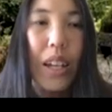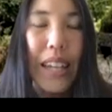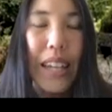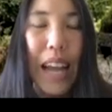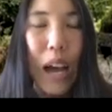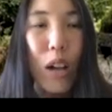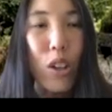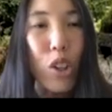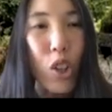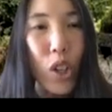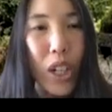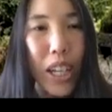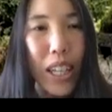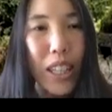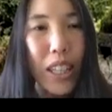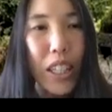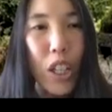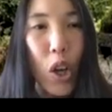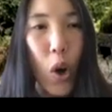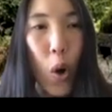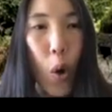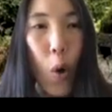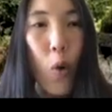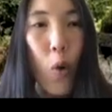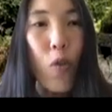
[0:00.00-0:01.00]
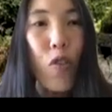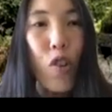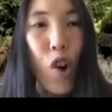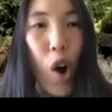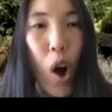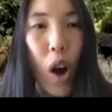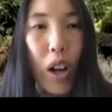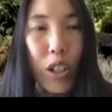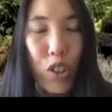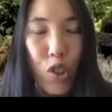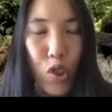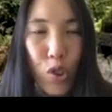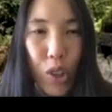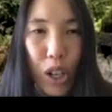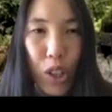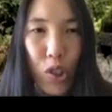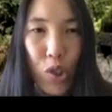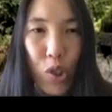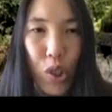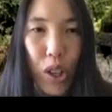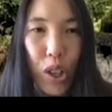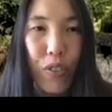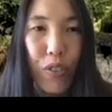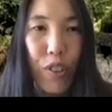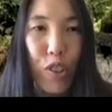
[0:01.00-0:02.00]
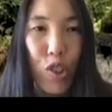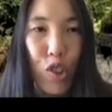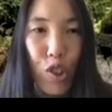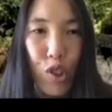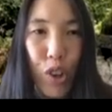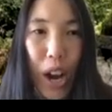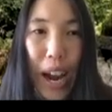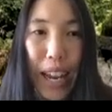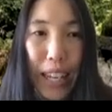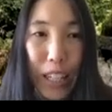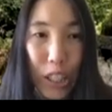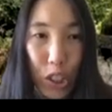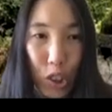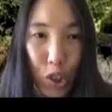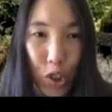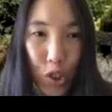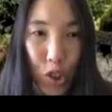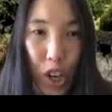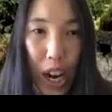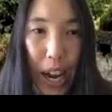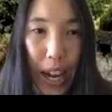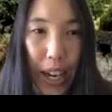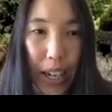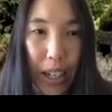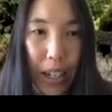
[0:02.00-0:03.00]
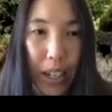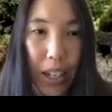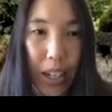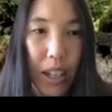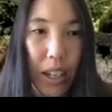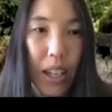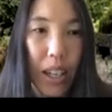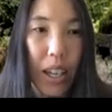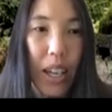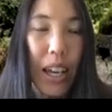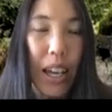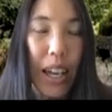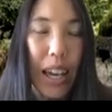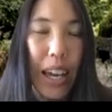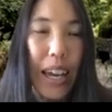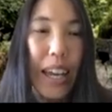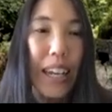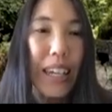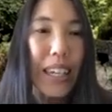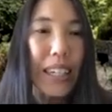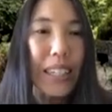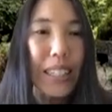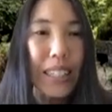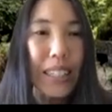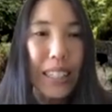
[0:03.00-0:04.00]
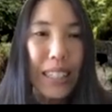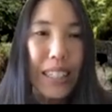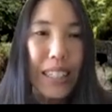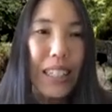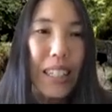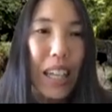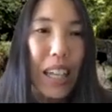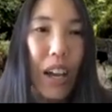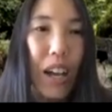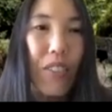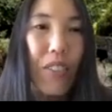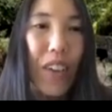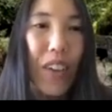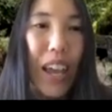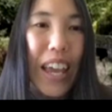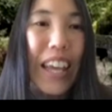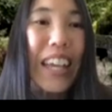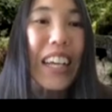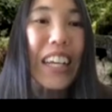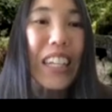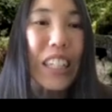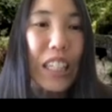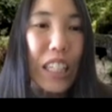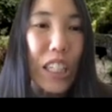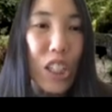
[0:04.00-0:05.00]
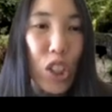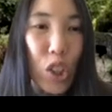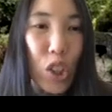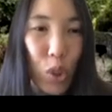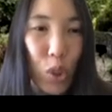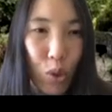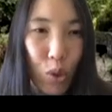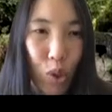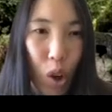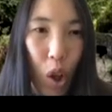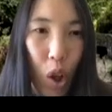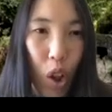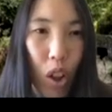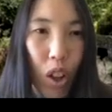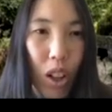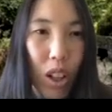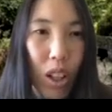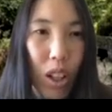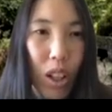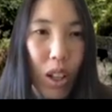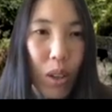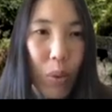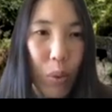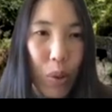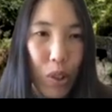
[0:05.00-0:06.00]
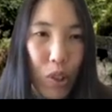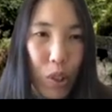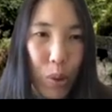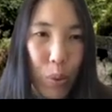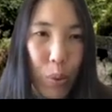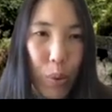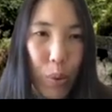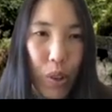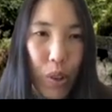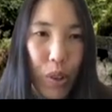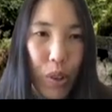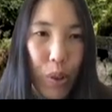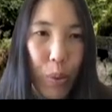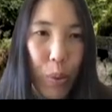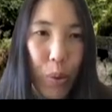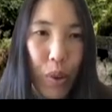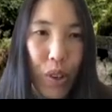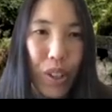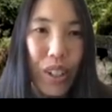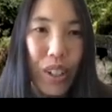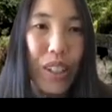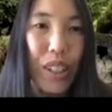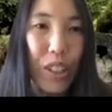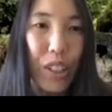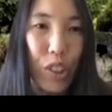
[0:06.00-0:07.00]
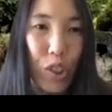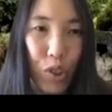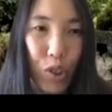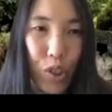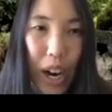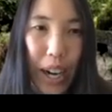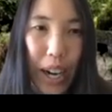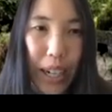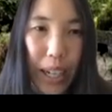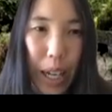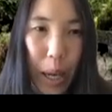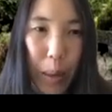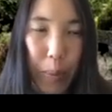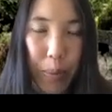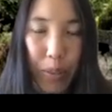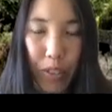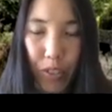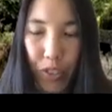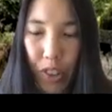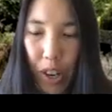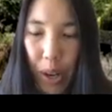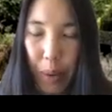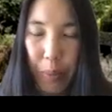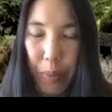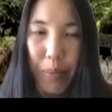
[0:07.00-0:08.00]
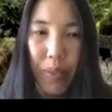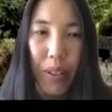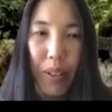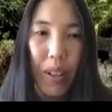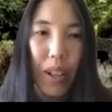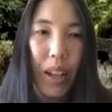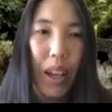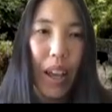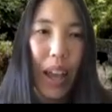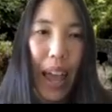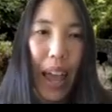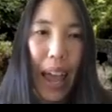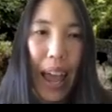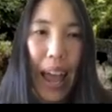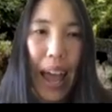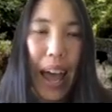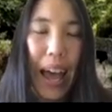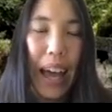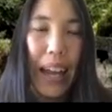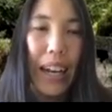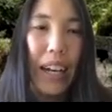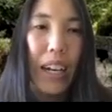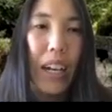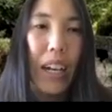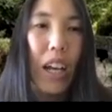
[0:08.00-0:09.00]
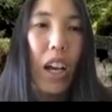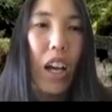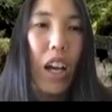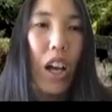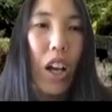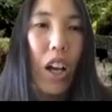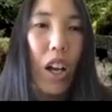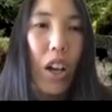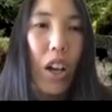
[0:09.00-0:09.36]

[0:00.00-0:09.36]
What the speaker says: Now look at the overall structure of a triglyceride. It consists of a glycerol, which is where the word glyceride comes from, and